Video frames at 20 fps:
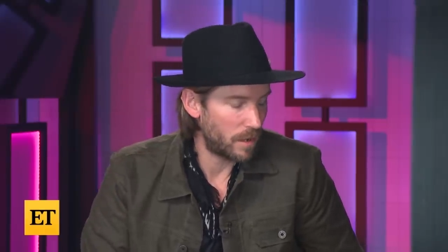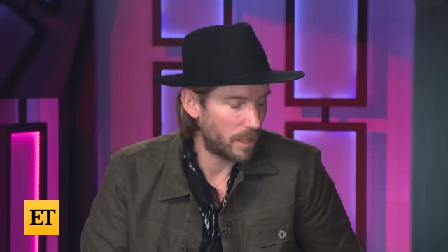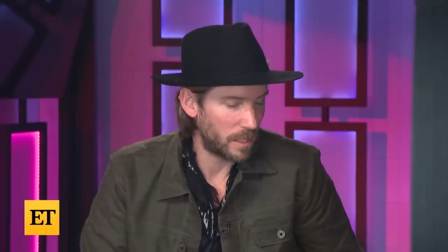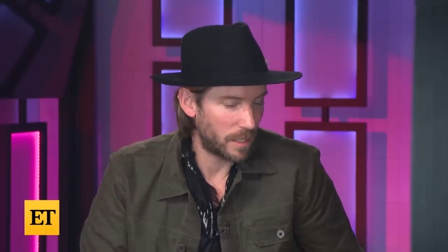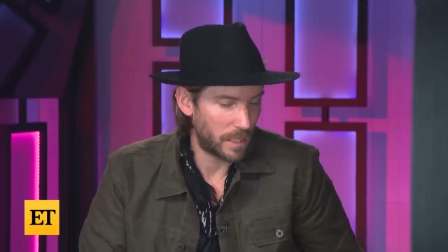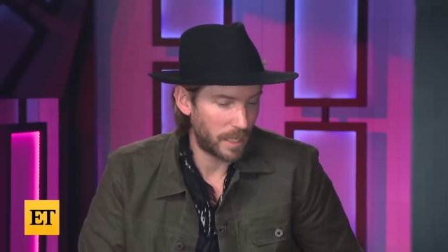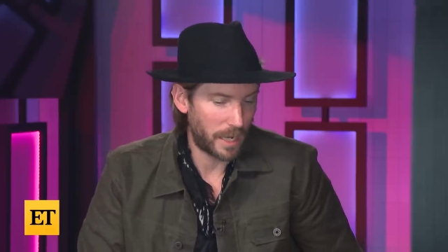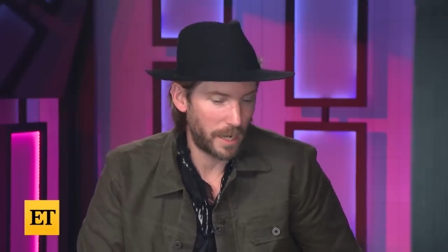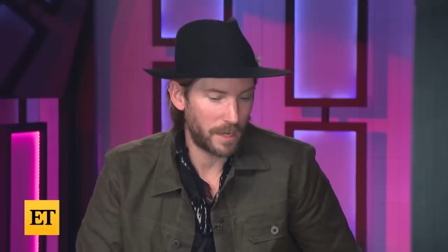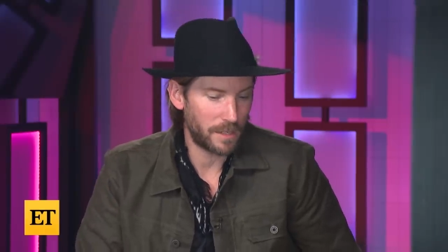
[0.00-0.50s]
and the
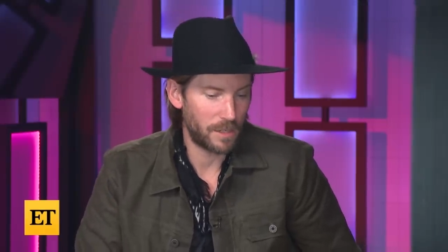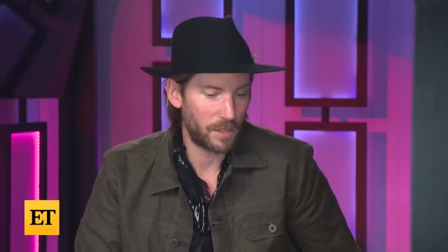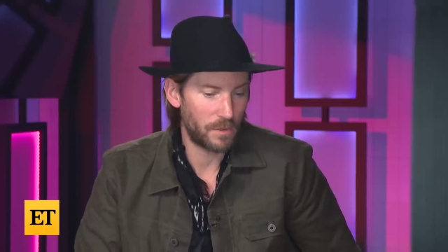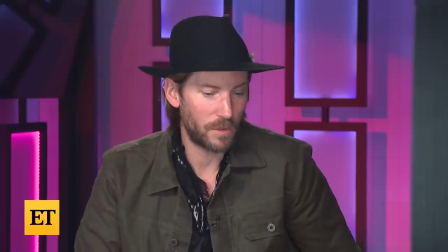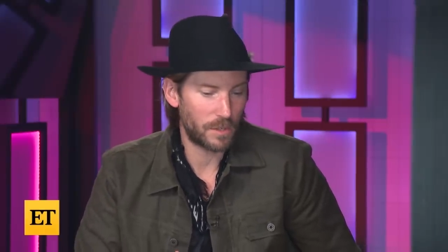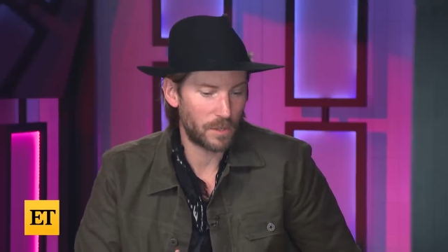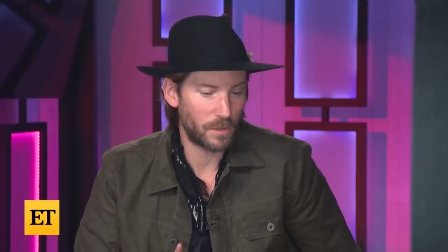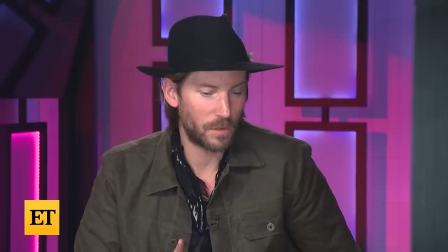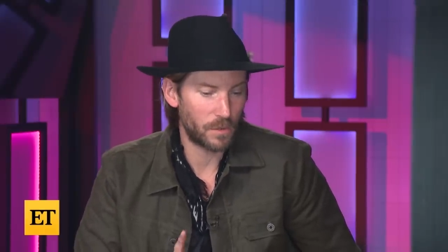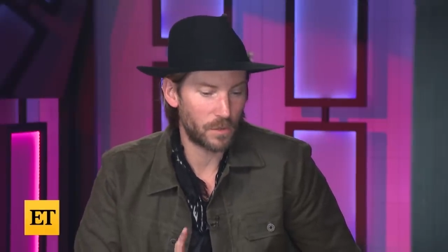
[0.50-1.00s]
casting
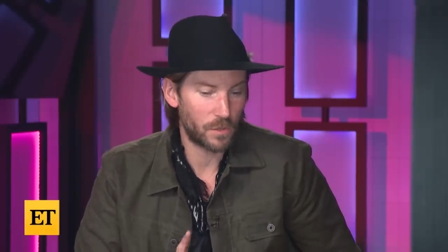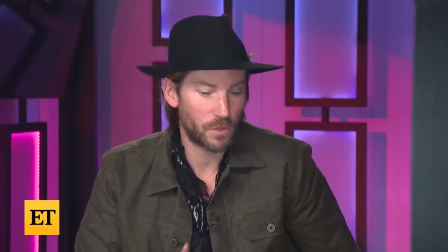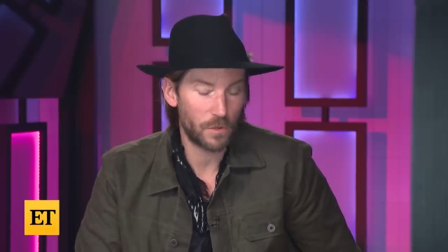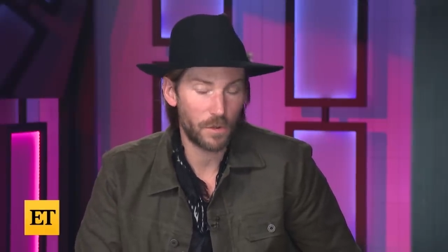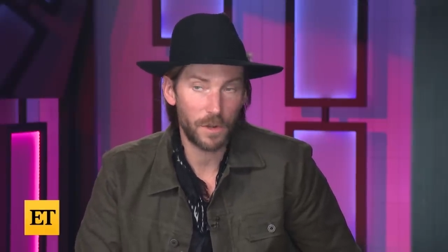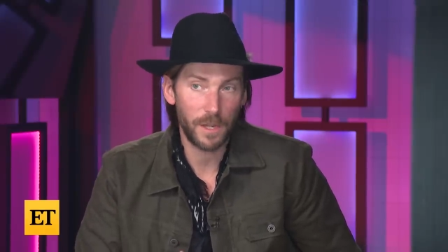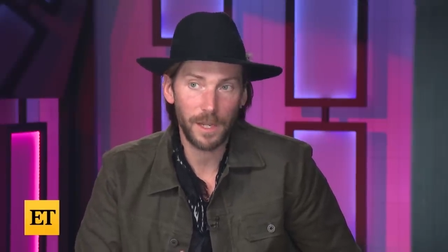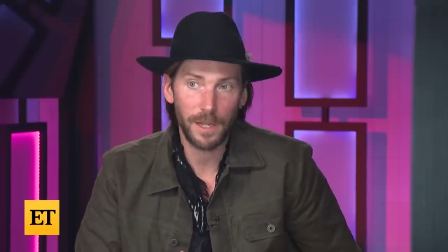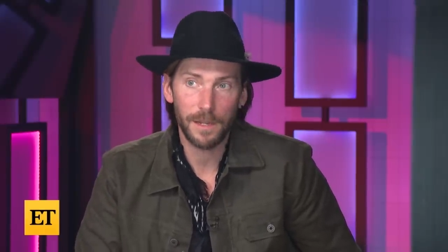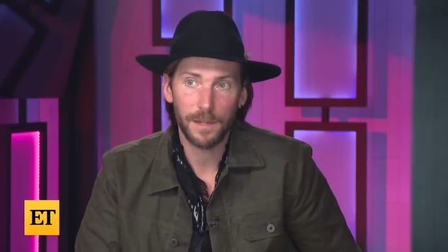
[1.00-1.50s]
director goes,
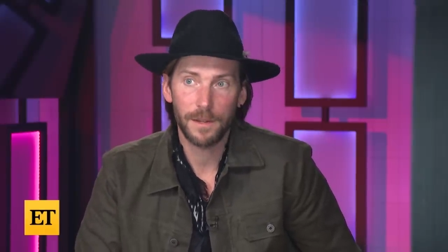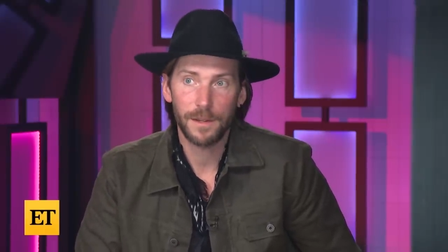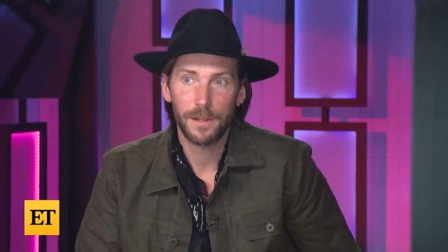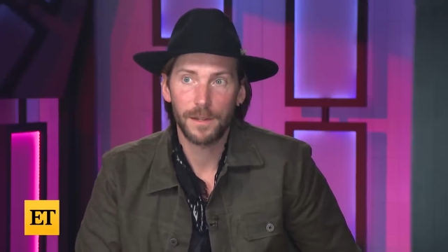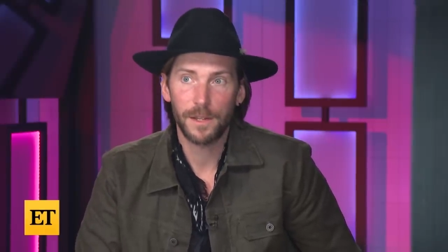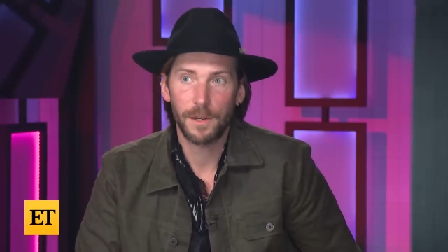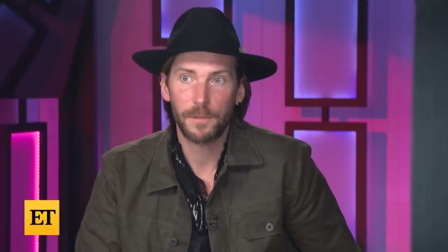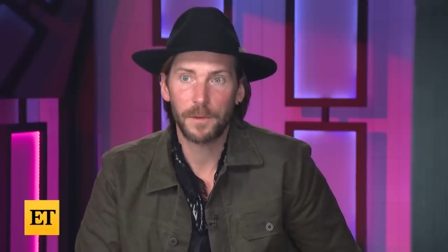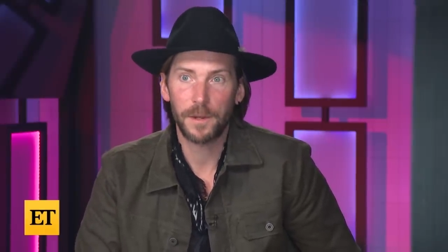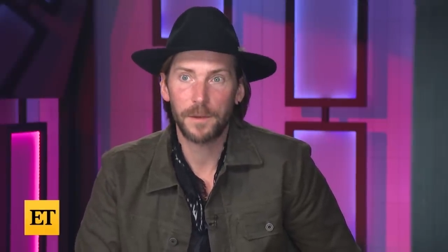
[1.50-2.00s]
Troy?
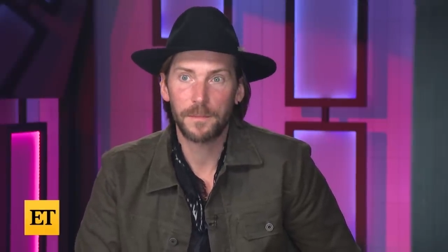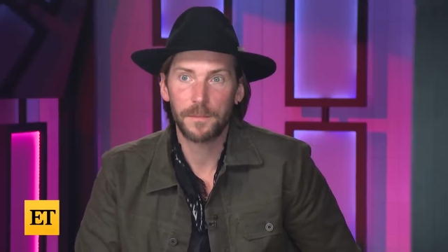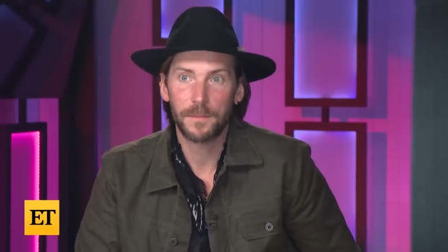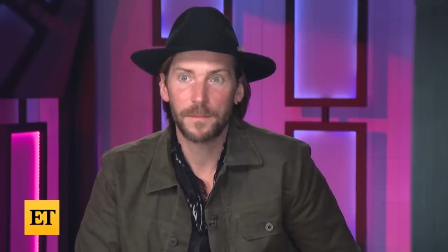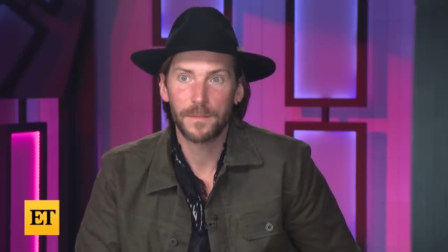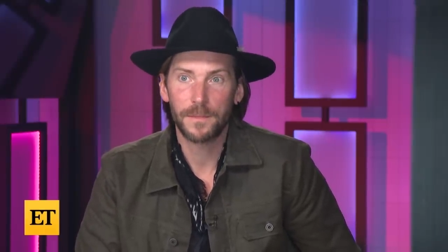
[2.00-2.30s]
I went,